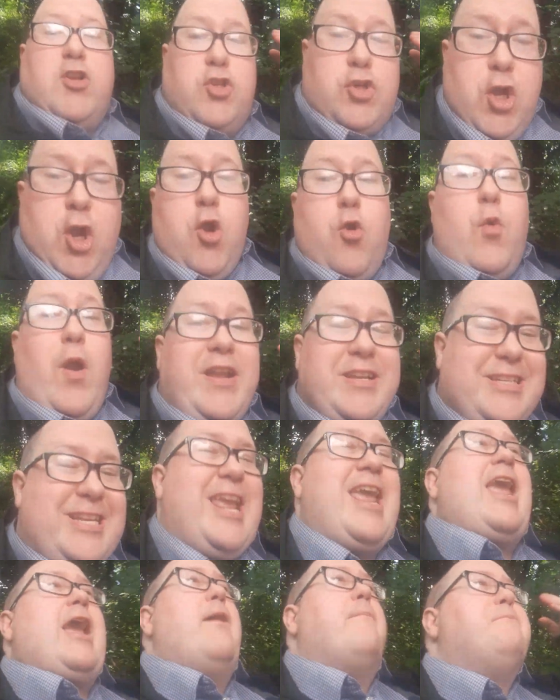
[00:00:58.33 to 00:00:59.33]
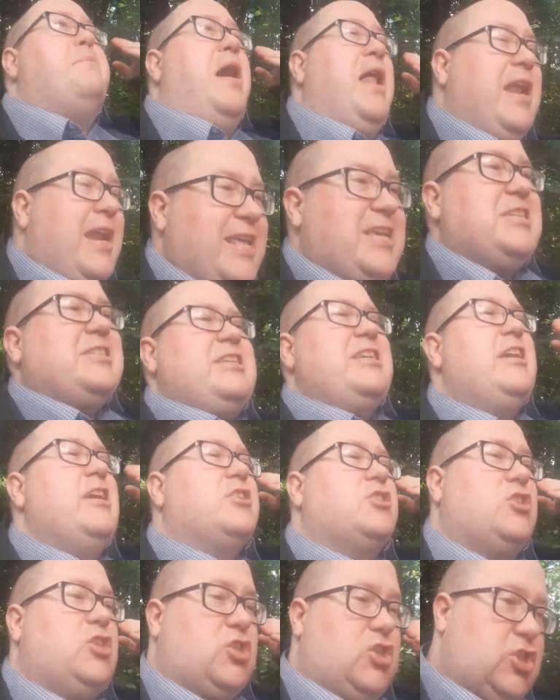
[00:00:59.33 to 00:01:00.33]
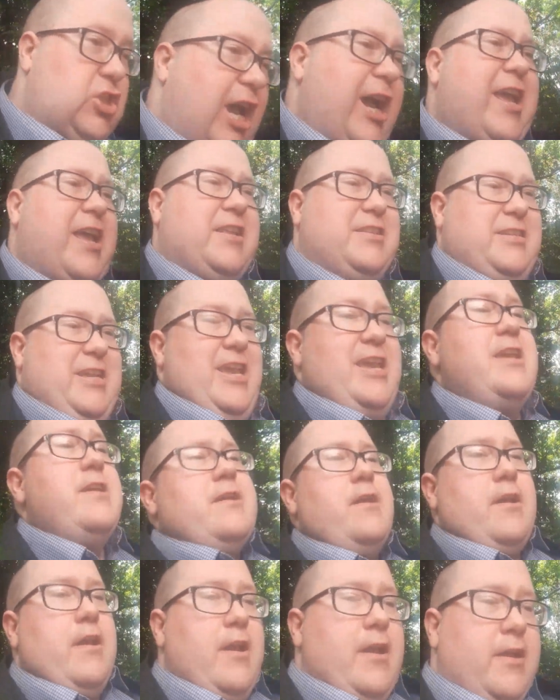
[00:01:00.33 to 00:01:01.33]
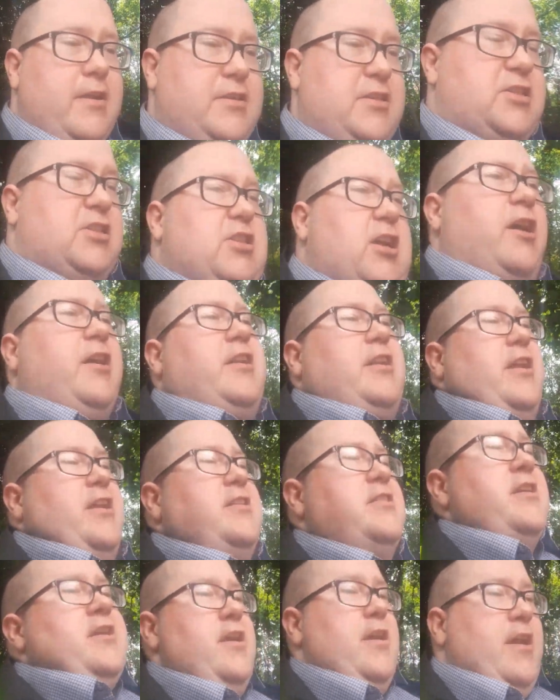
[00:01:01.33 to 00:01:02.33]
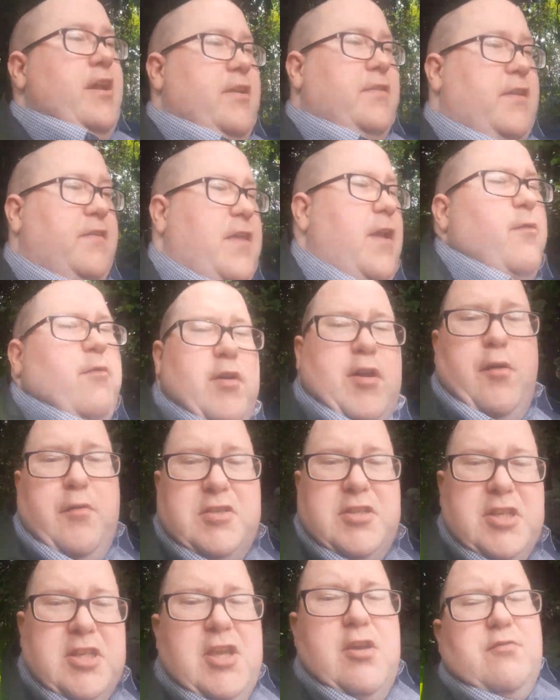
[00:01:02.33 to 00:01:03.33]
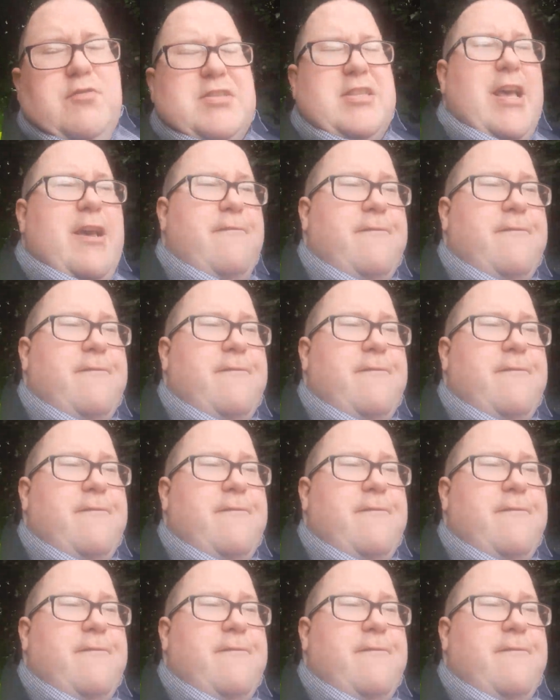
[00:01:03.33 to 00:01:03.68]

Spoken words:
two-tier policing society decided that they were going to use their